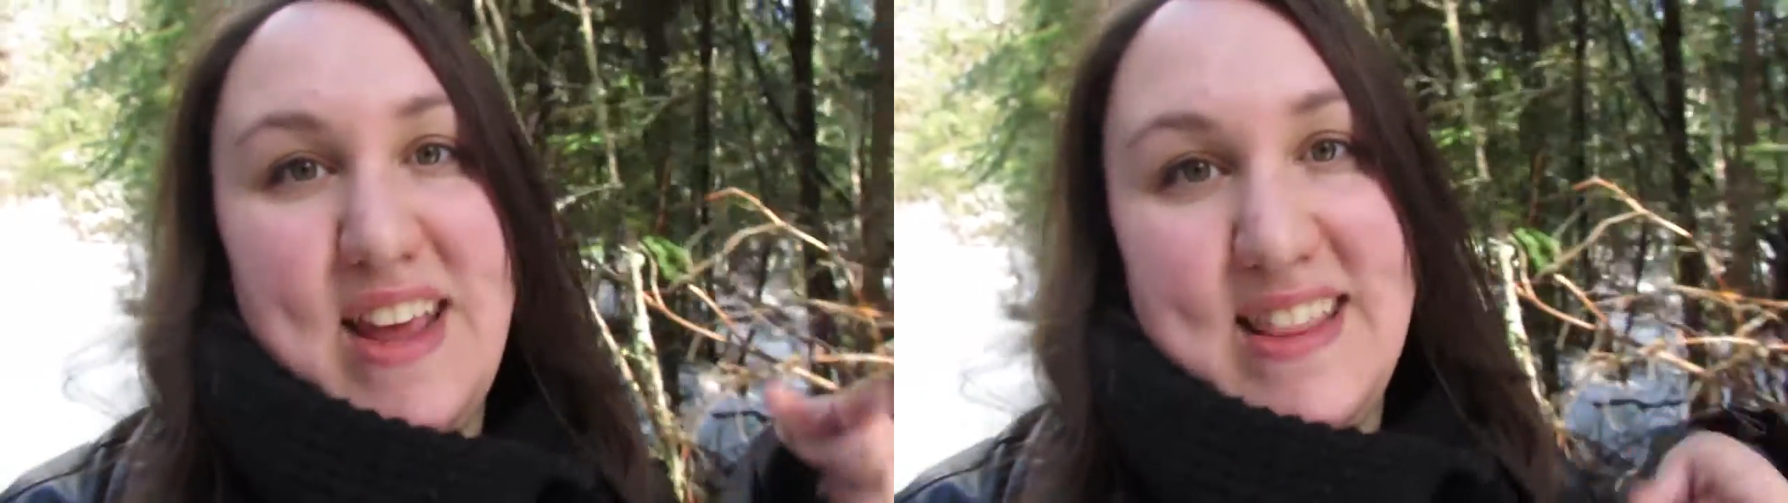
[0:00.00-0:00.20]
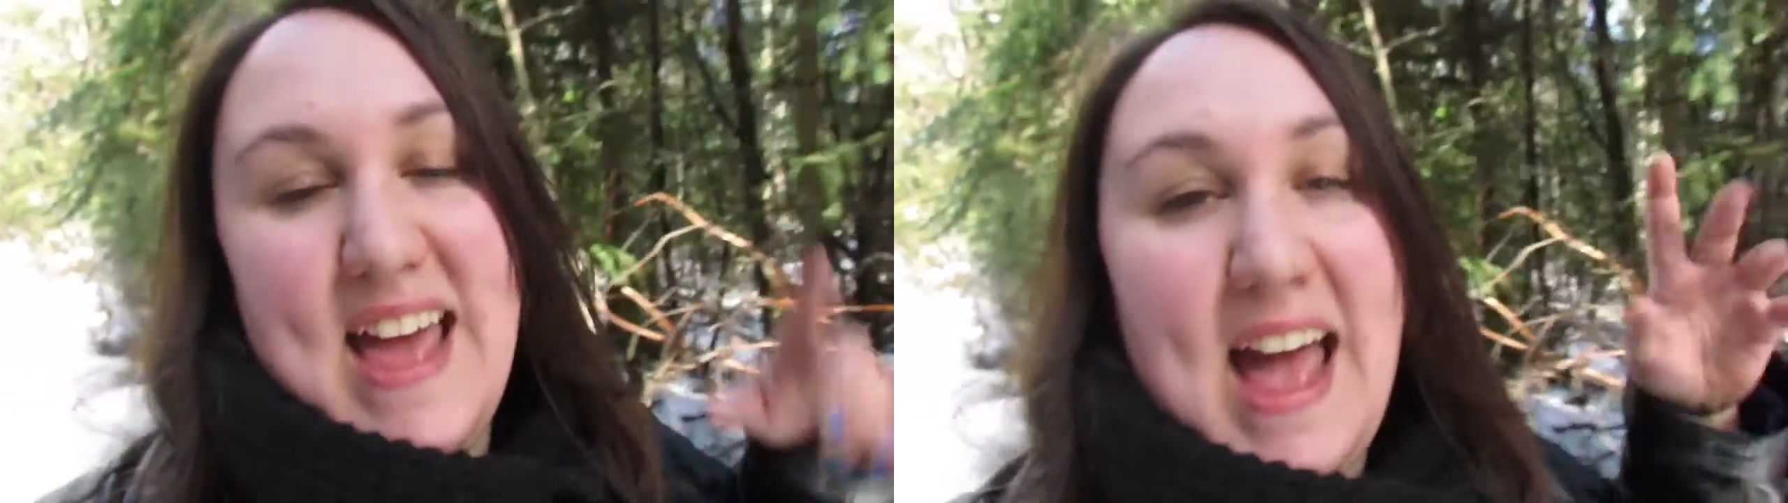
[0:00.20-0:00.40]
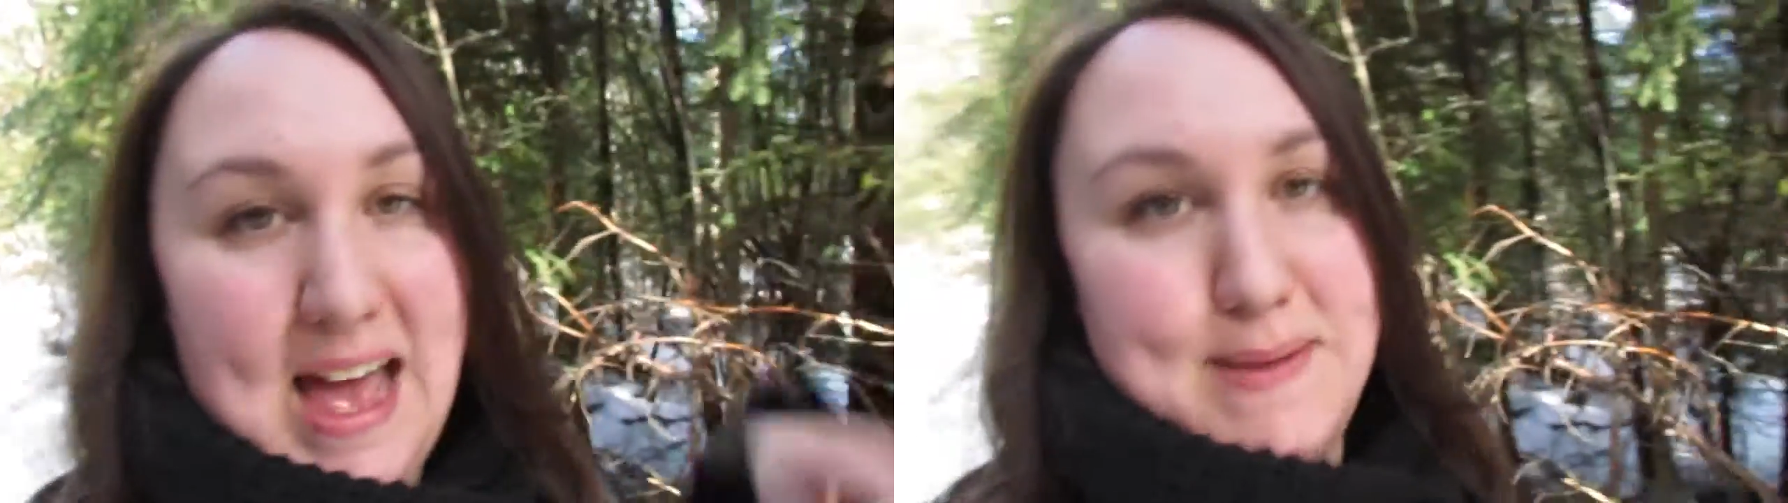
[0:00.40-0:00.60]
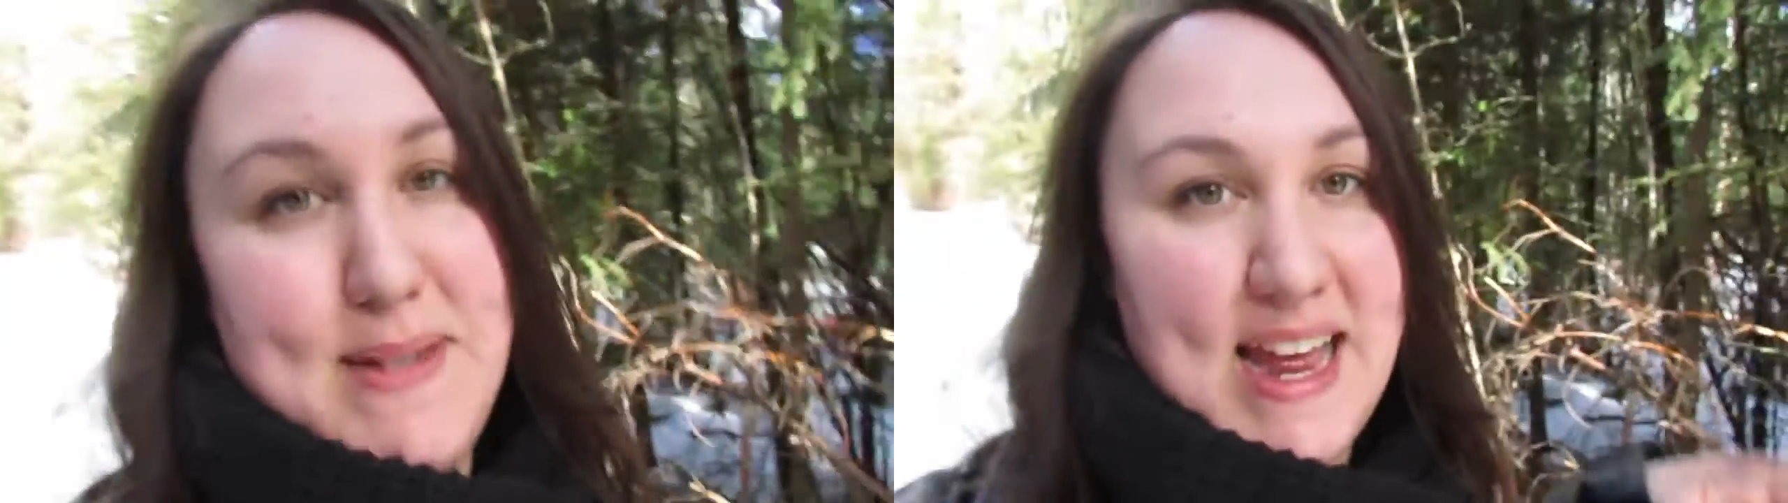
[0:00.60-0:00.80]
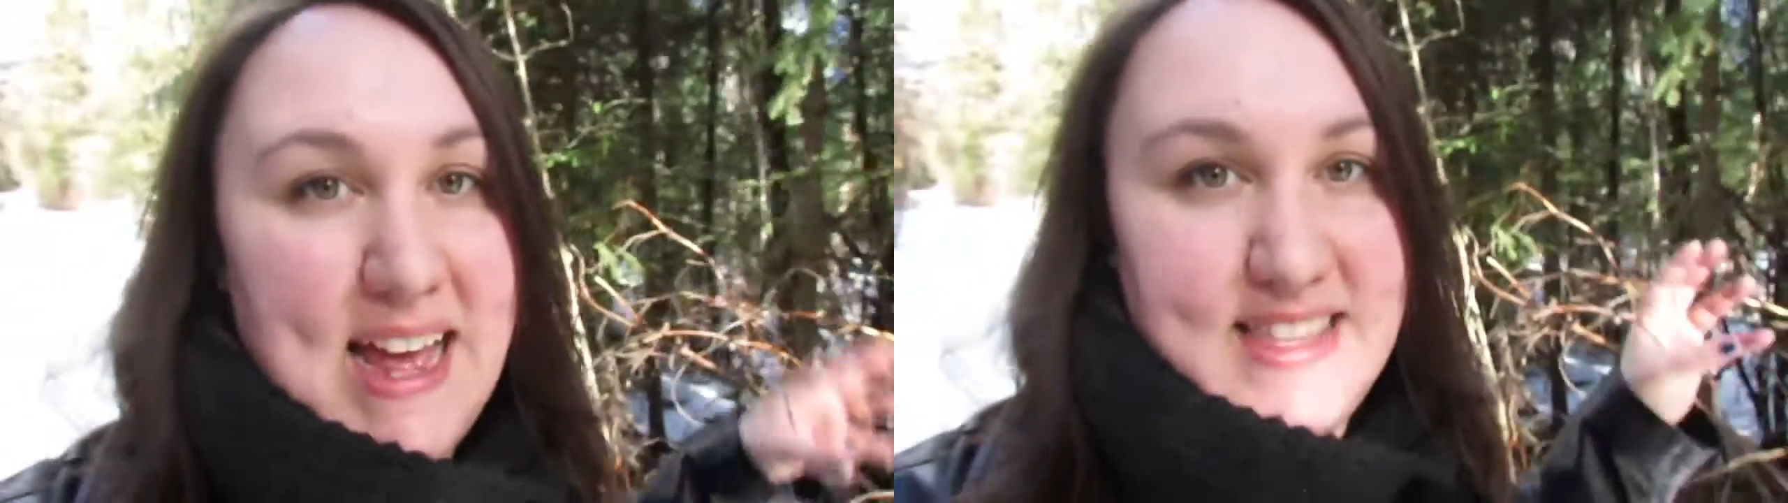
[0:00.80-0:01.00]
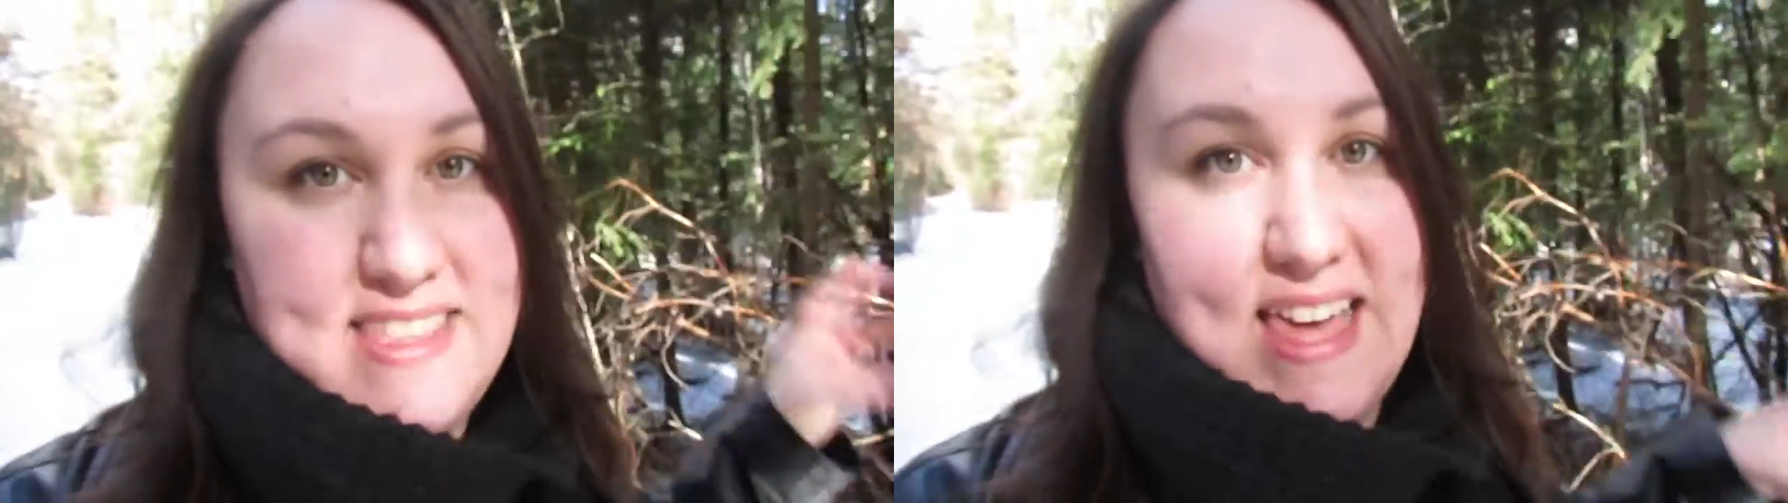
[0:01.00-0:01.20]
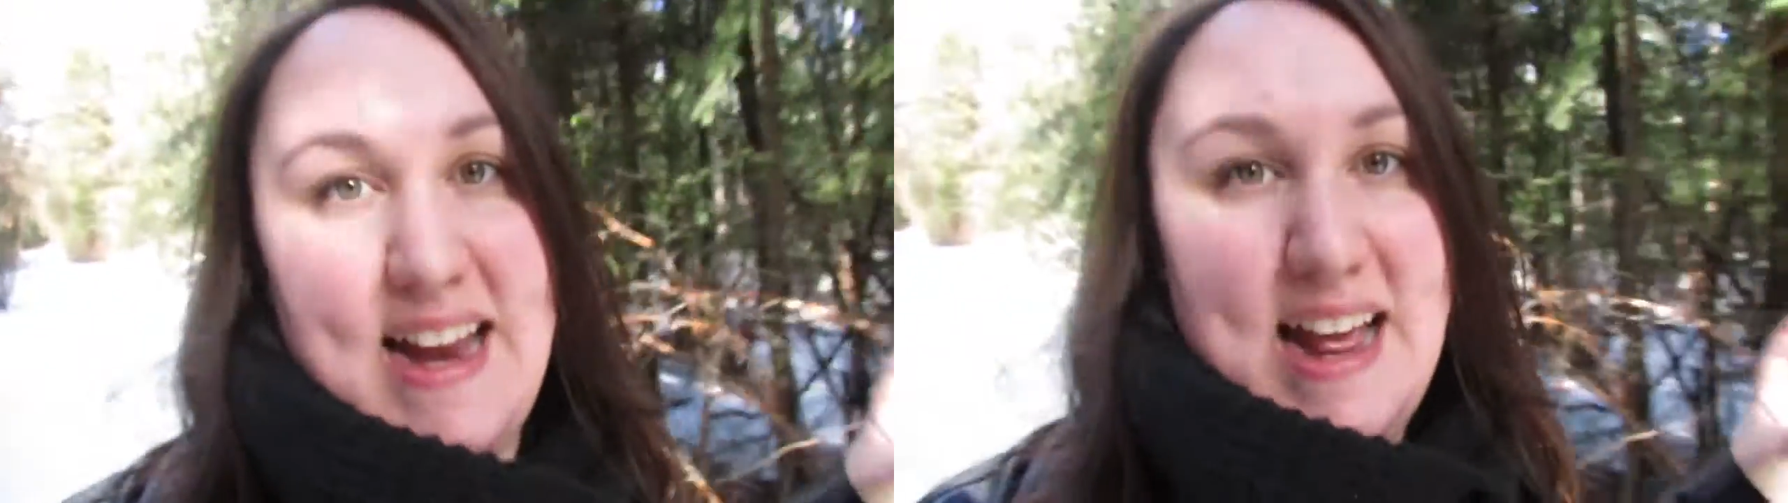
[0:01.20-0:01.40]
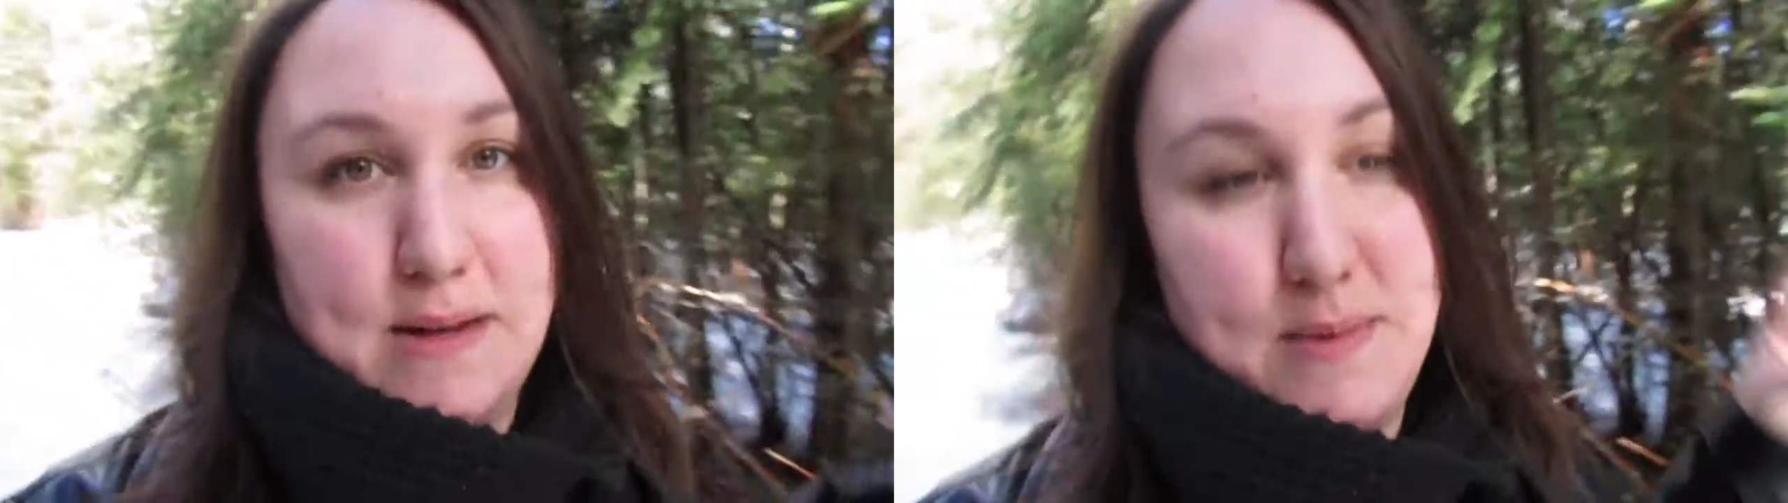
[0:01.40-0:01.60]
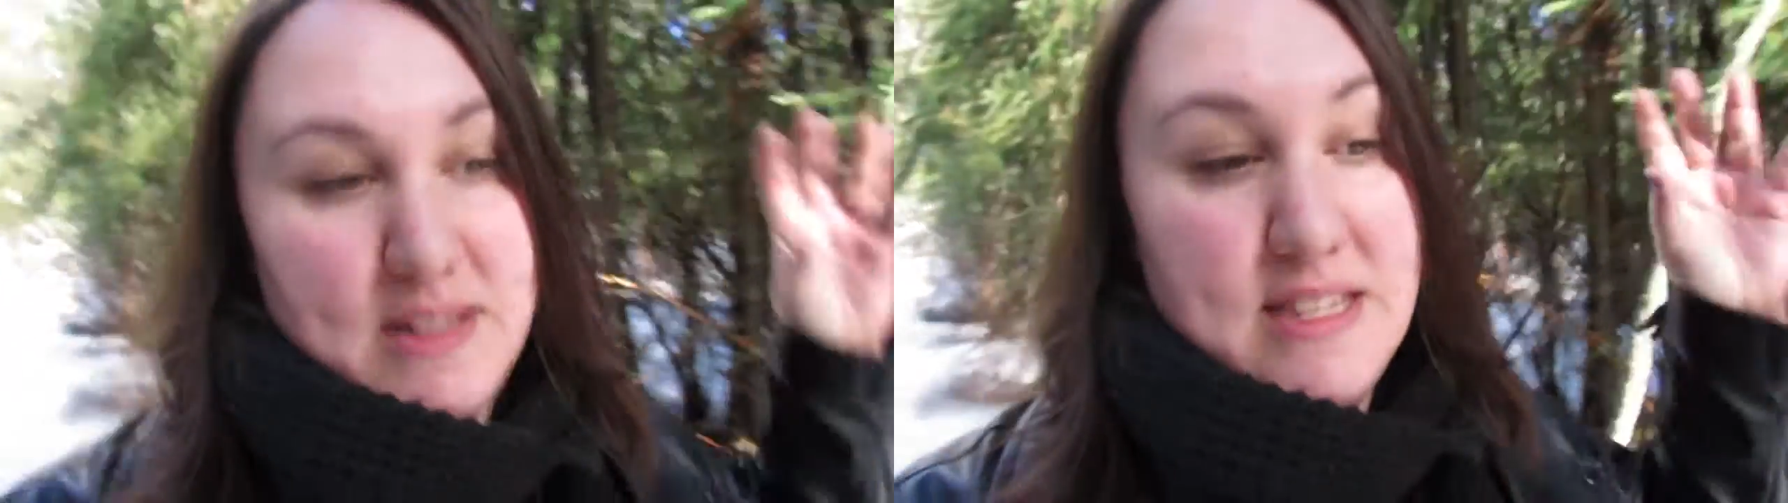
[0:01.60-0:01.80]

in the habitat that that animal